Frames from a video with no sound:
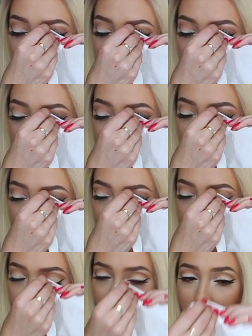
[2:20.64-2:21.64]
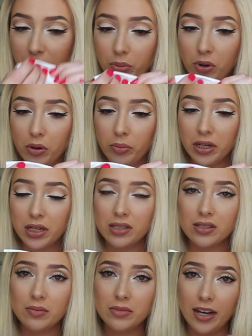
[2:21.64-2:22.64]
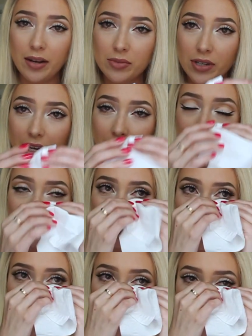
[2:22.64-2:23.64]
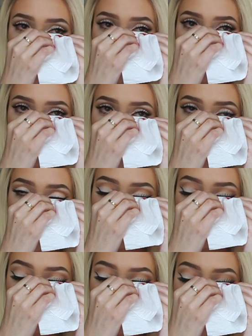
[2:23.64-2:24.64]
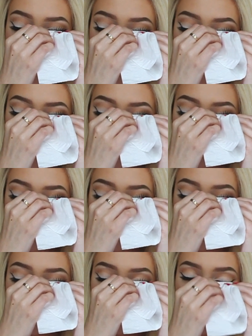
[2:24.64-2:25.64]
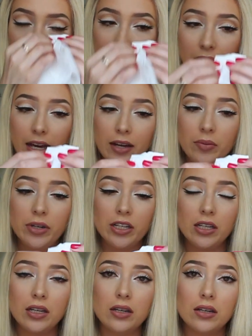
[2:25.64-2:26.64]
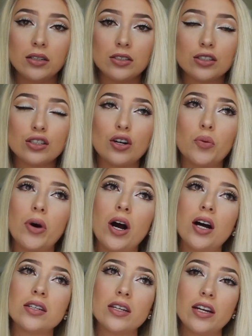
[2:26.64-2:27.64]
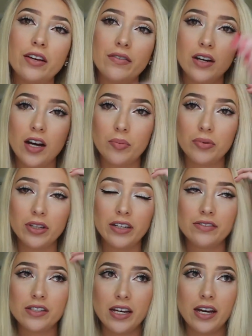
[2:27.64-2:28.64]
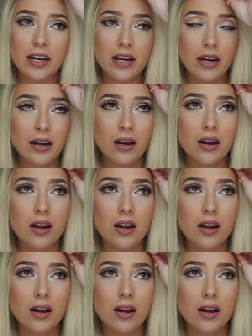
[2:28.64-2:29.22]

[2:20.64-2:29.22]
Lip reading: am two different people, because sometimes I am fine and sometimes I can be so positive and uplifted, and